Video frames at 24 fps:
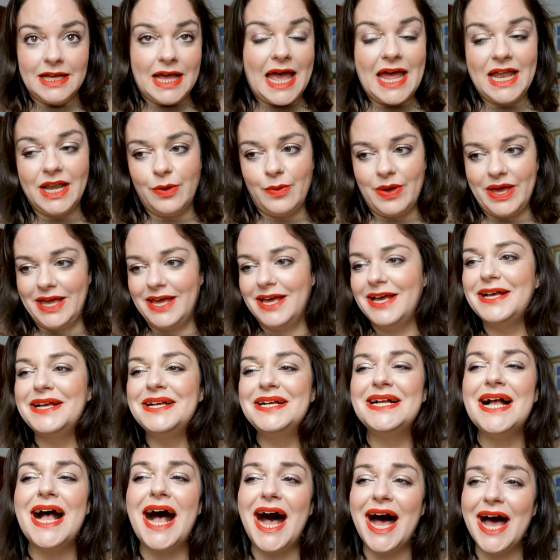Anyway,
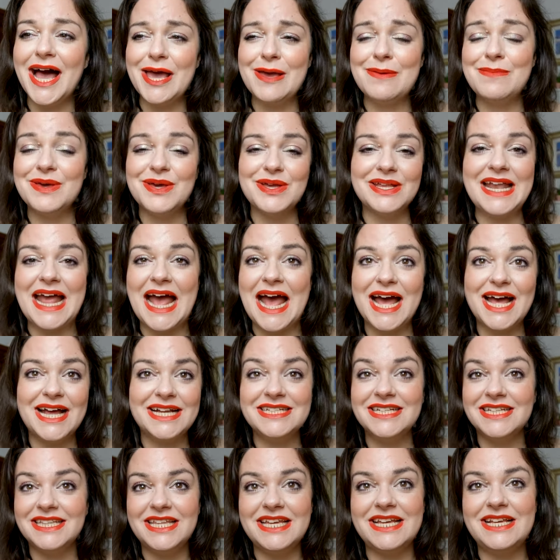I am gonna
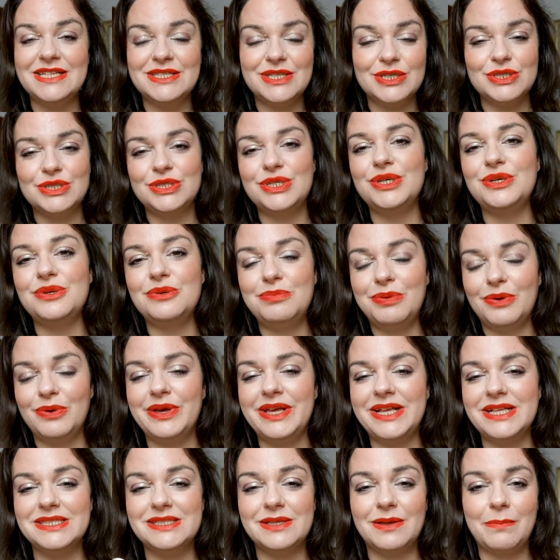add these two
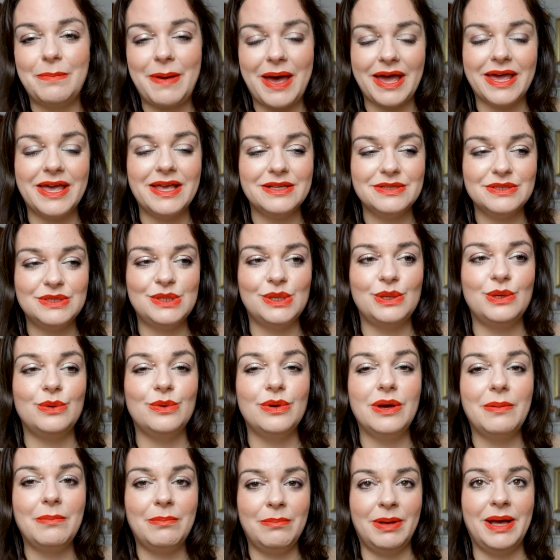points back
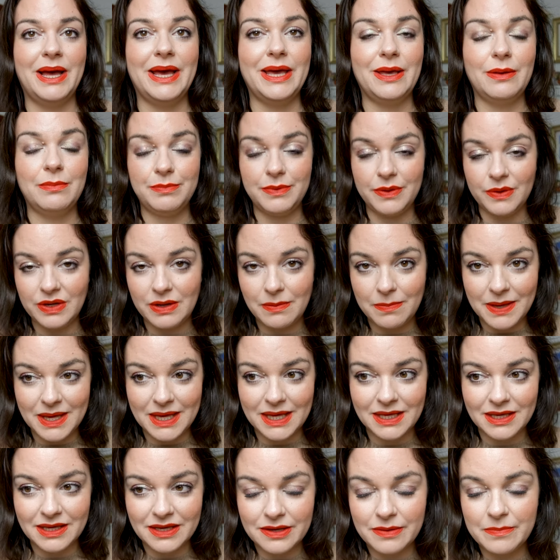into my beauty
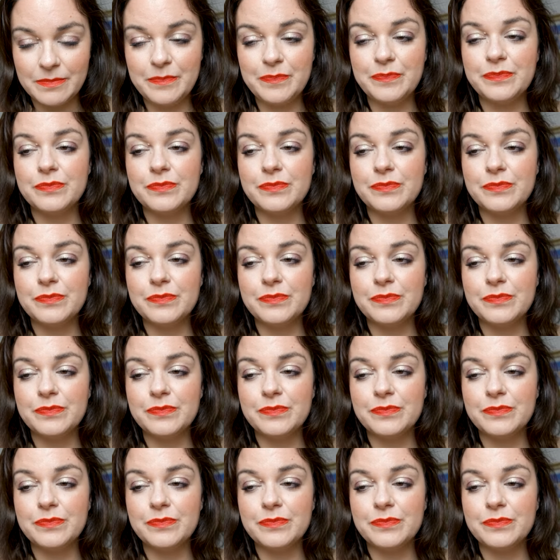bank.